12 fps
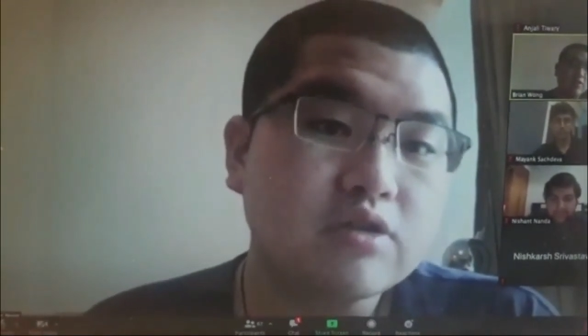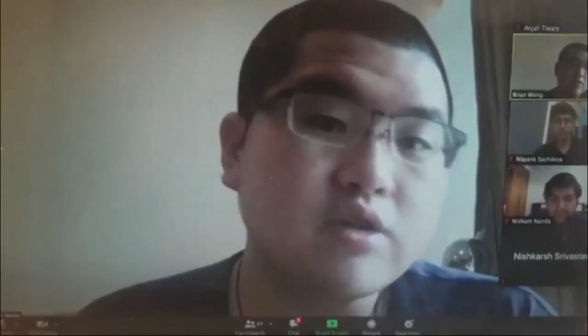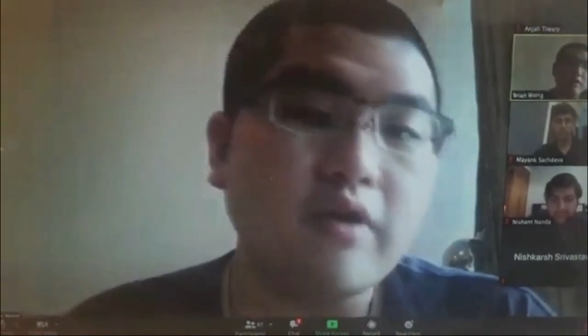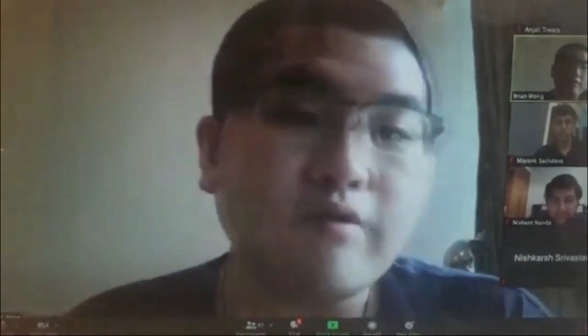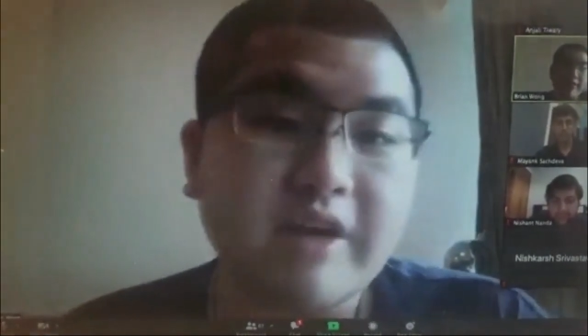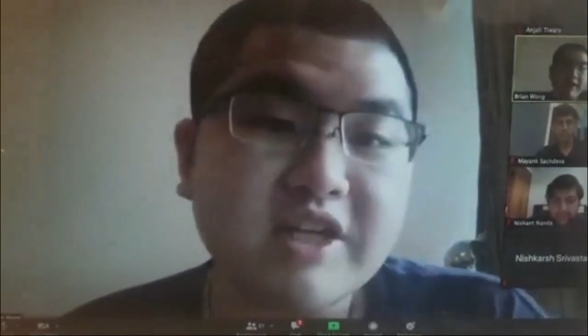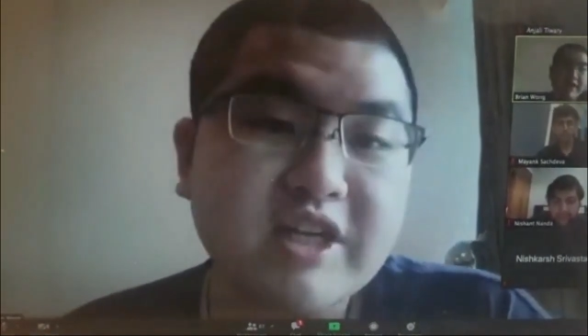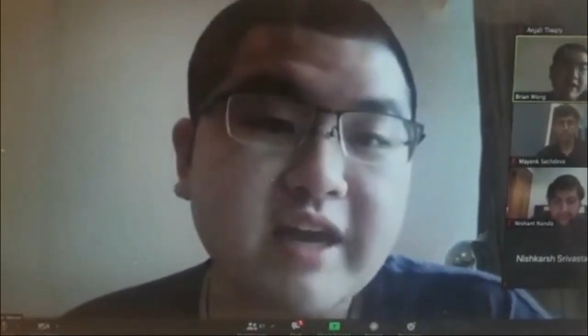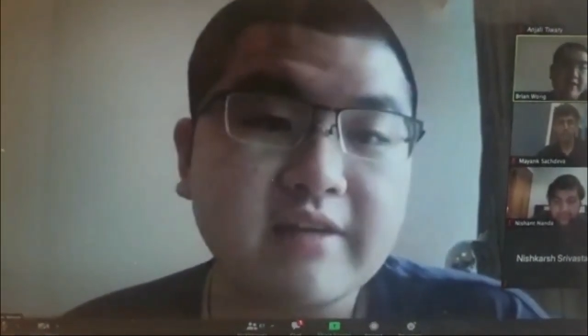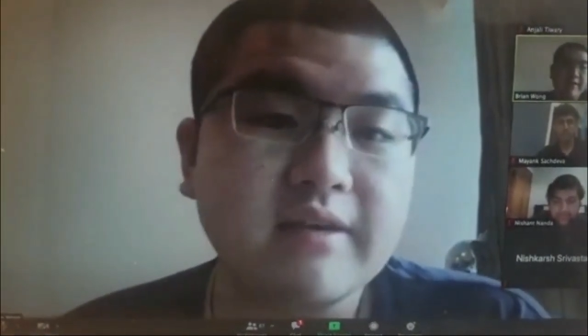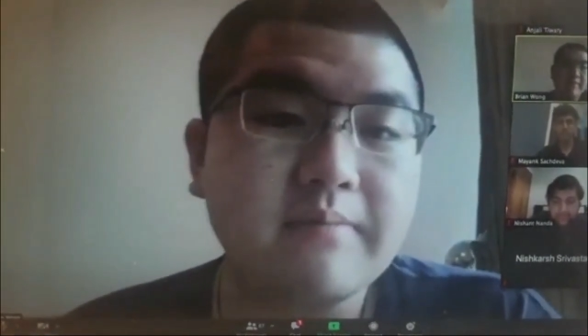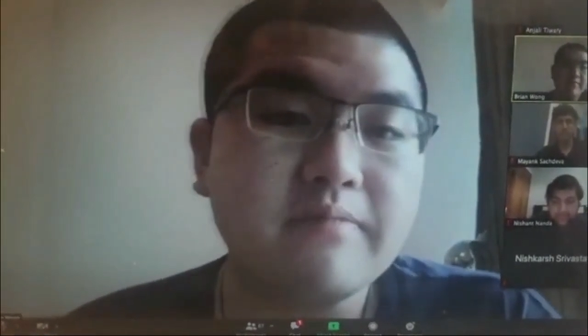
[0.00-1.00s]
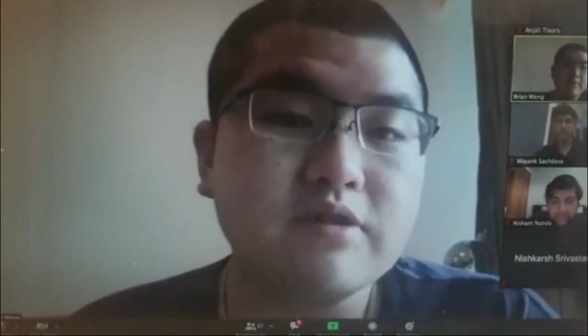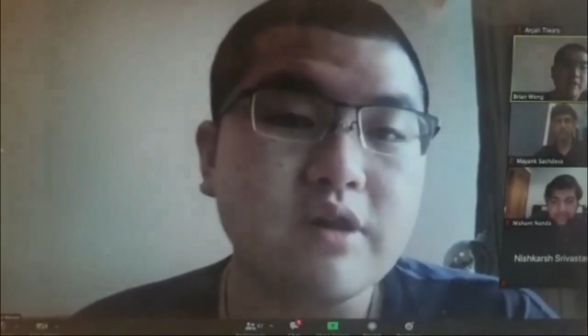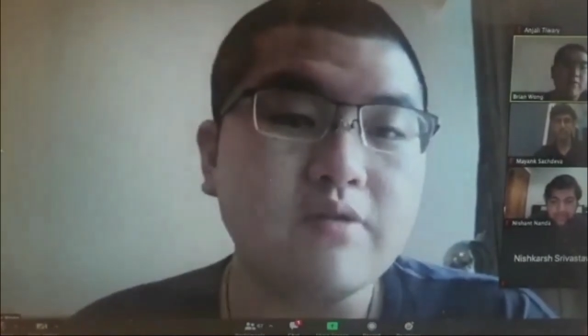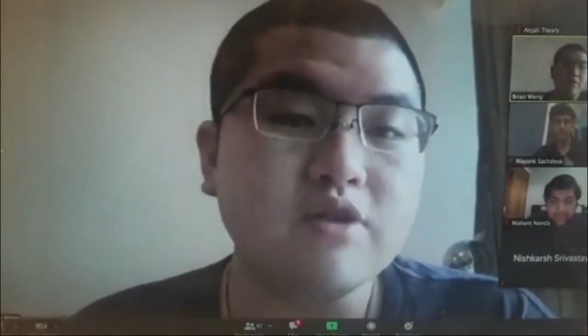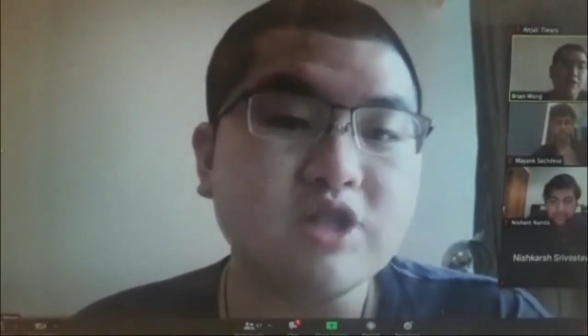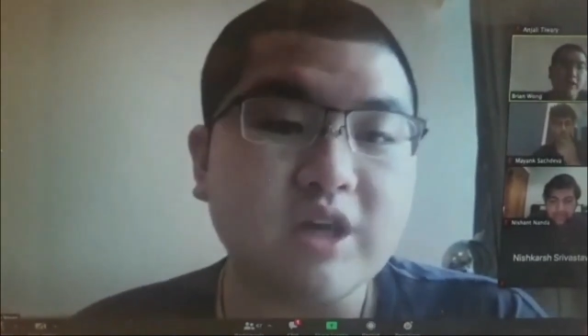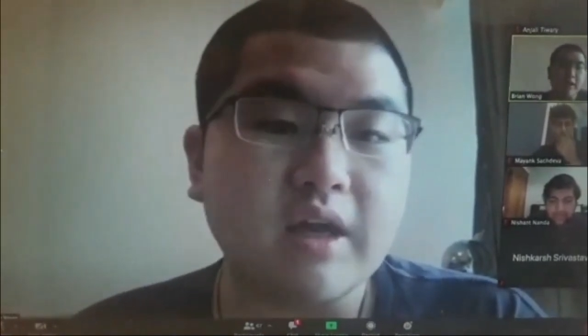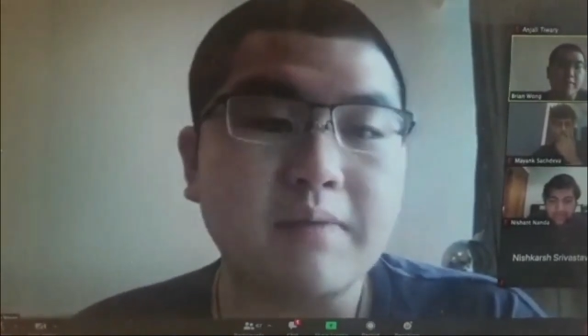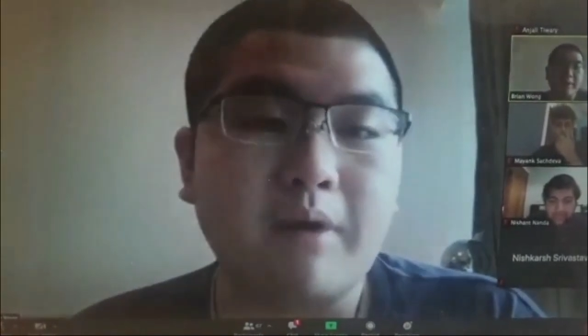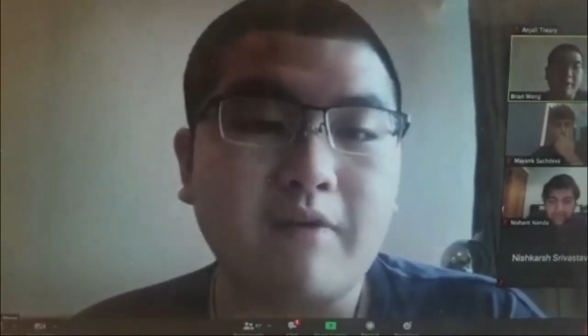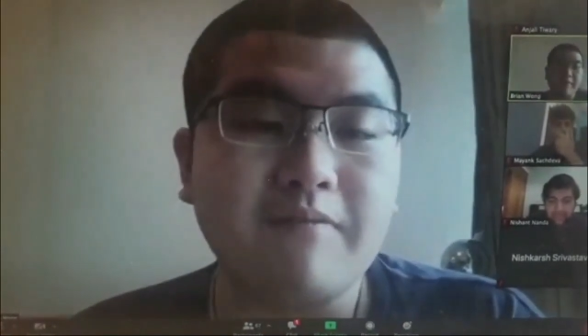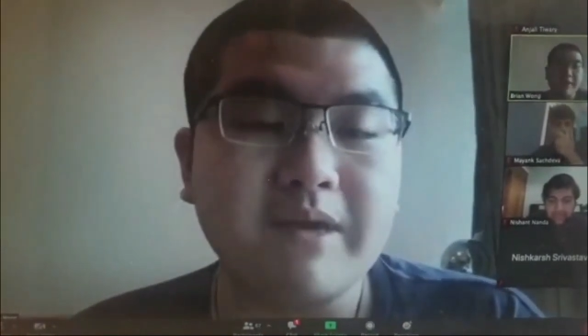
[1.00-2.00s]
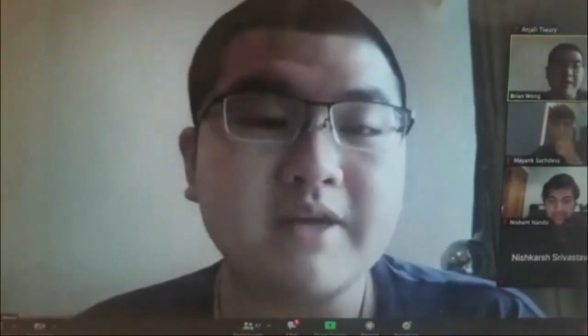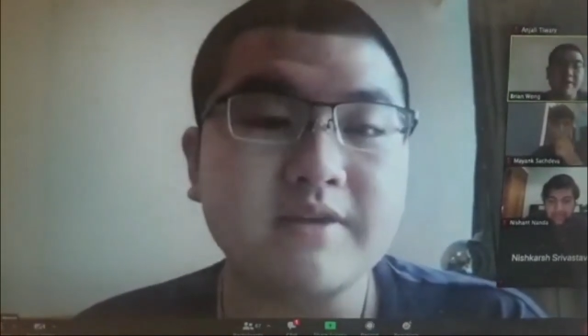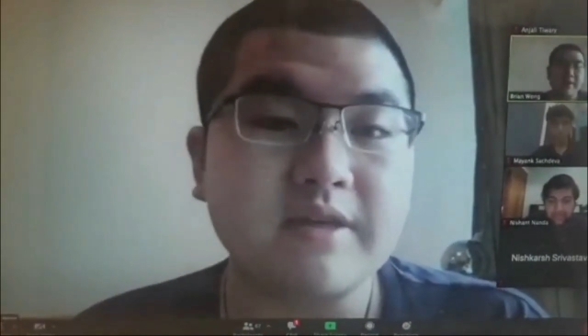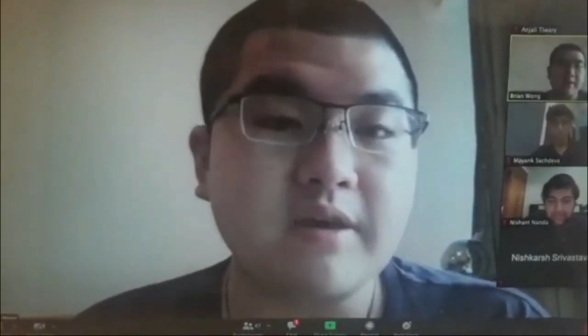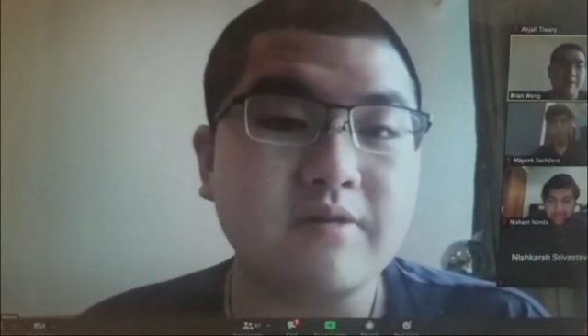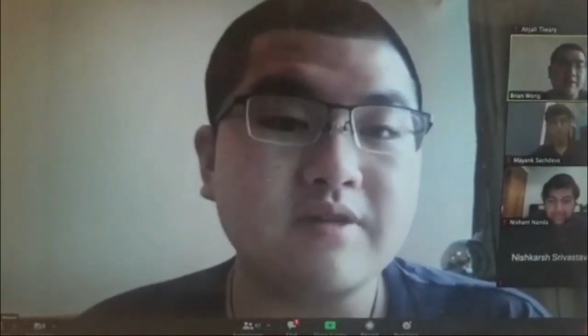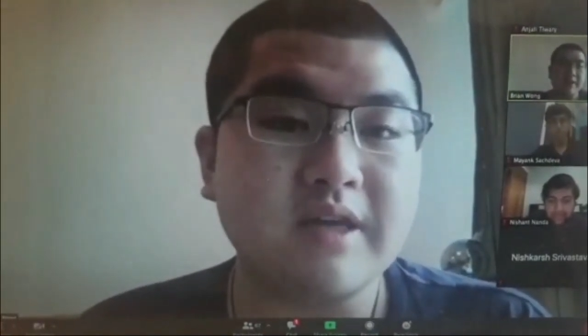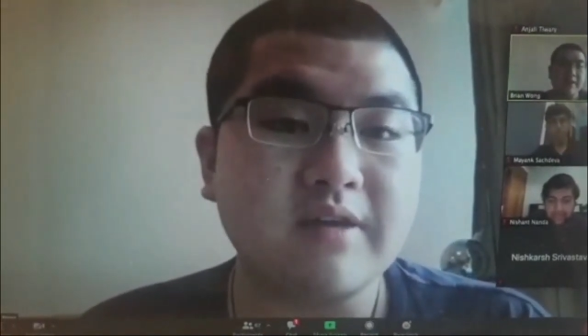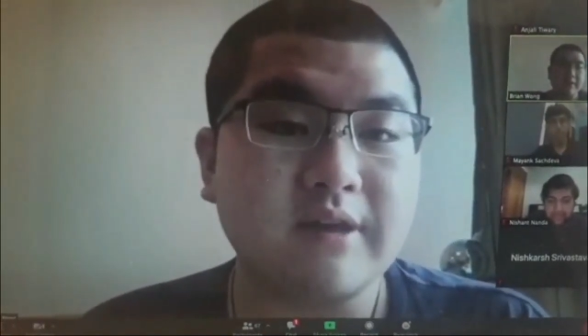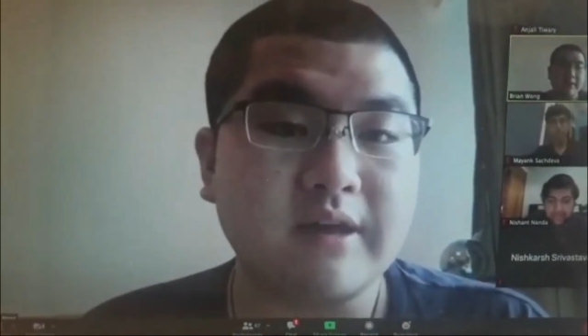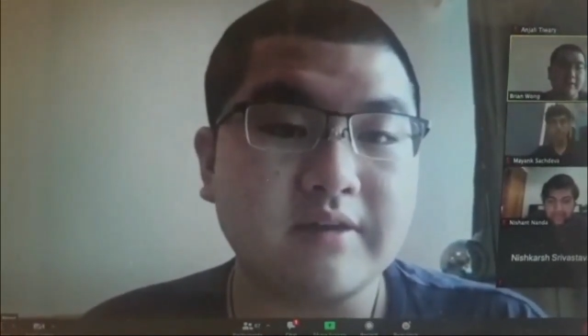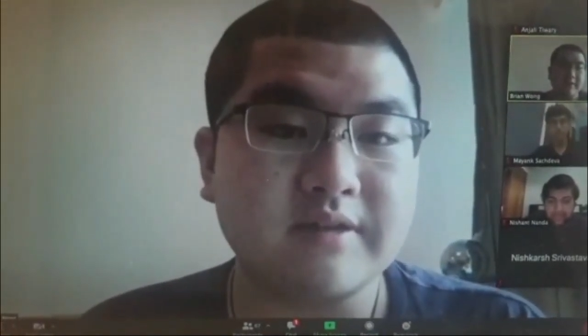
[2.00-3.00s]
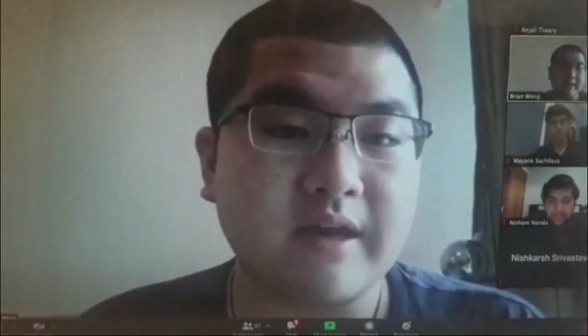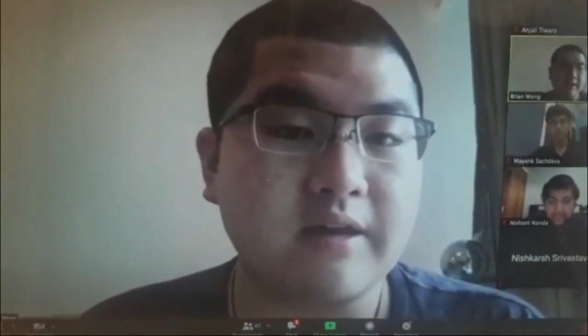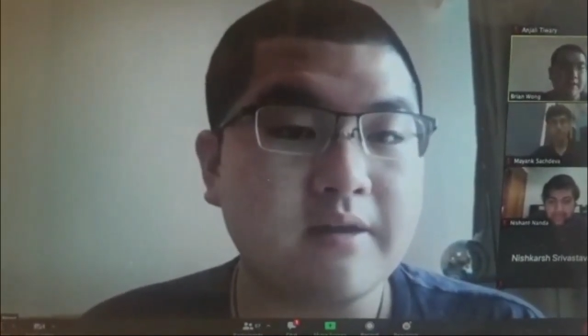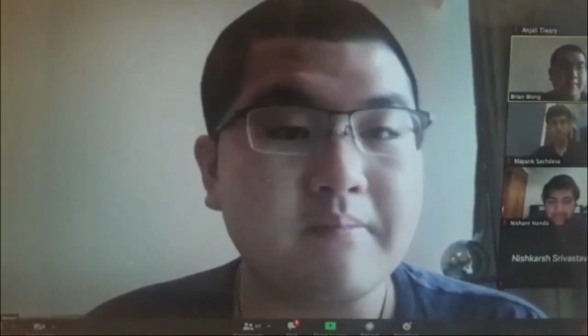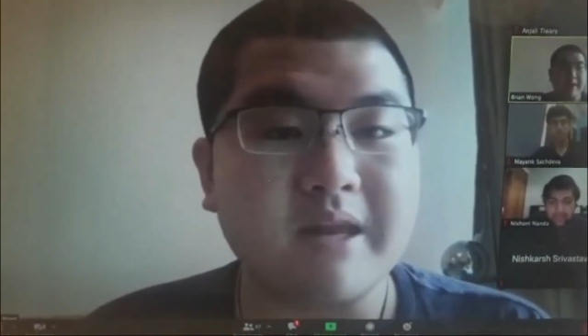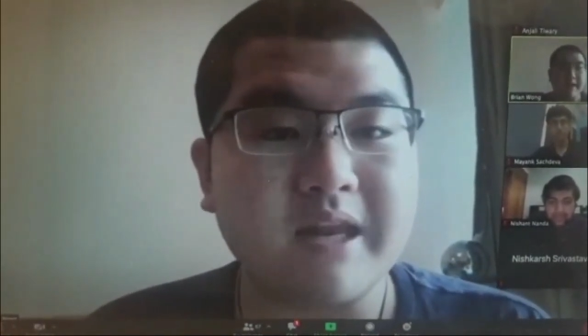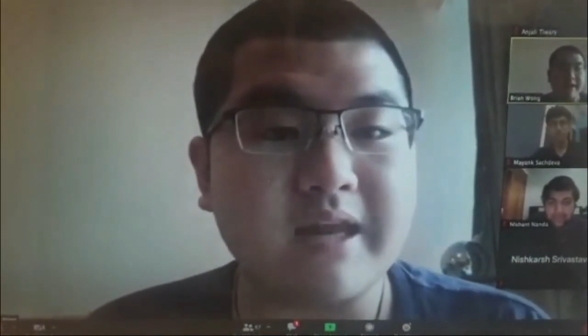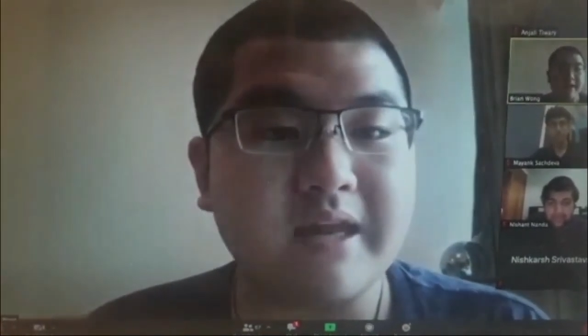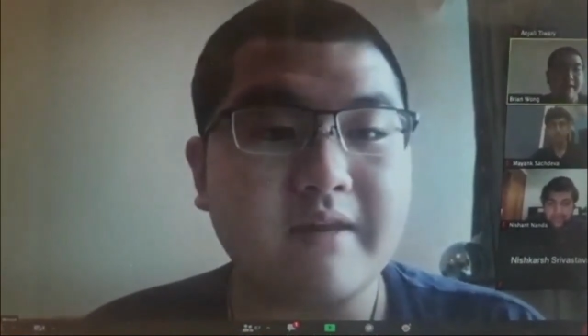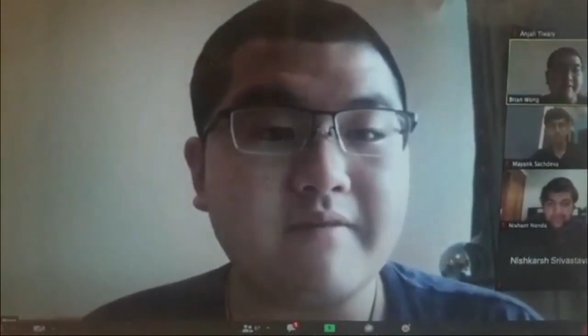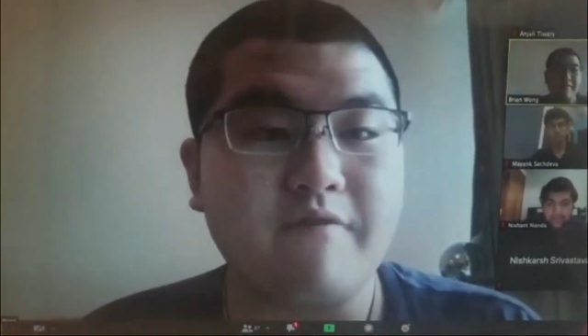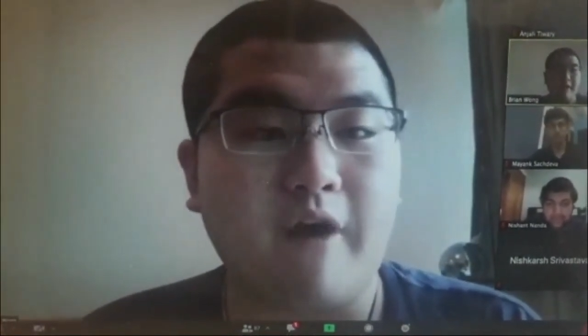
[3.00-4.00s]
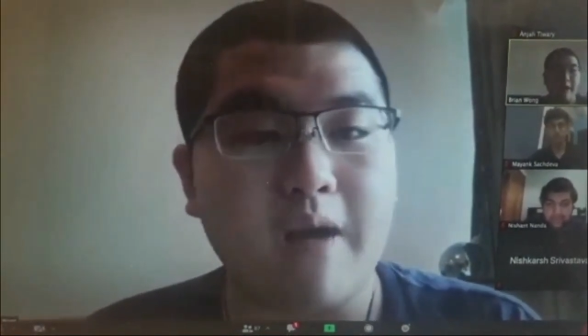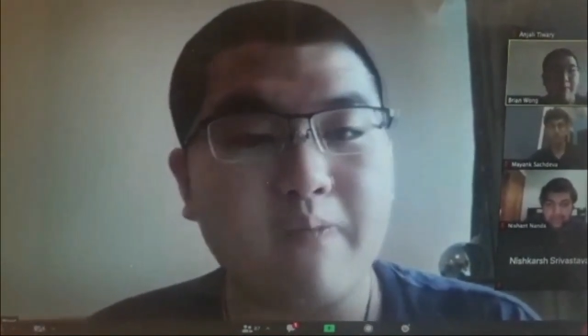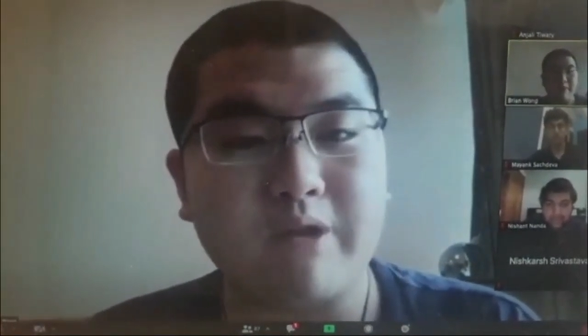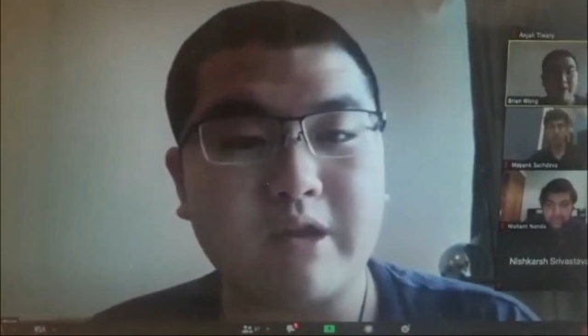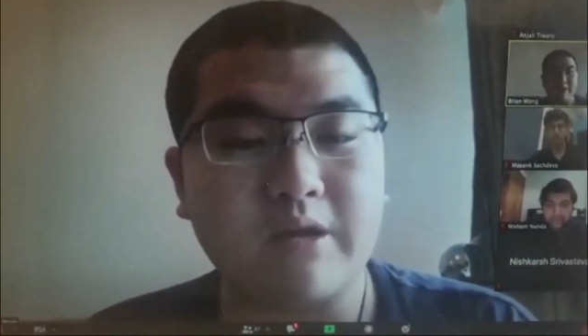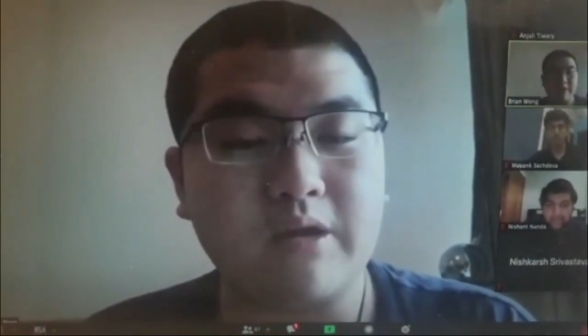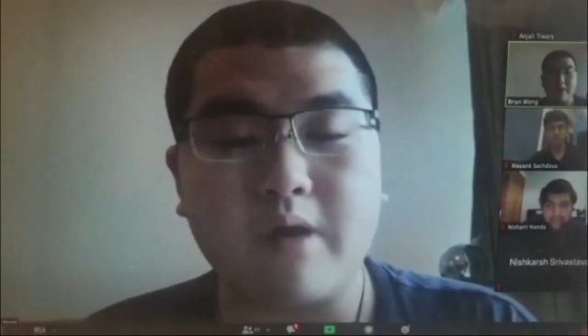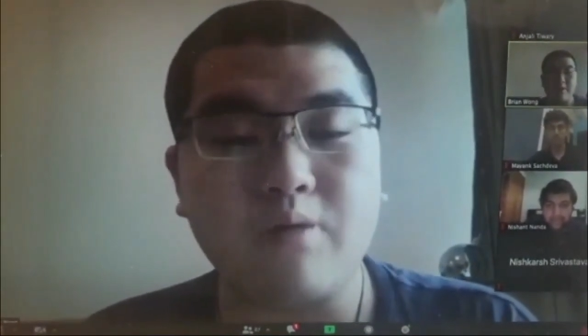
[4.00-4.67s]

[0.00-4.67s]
Don't reject them. Don't shut them off because they don't say things that completely vibe with you.